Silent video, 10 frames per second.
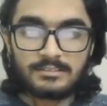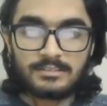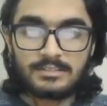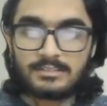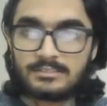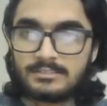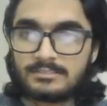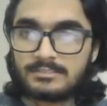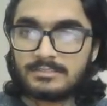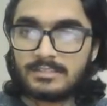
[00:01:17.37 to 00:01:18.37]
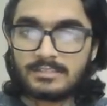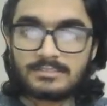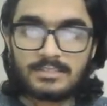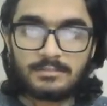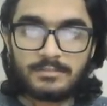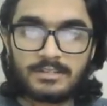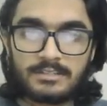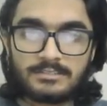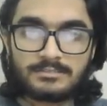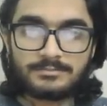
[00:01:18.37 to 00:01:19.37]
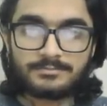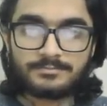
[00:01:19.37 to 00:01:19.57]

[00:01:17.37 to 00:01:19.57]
Delete this. Next element is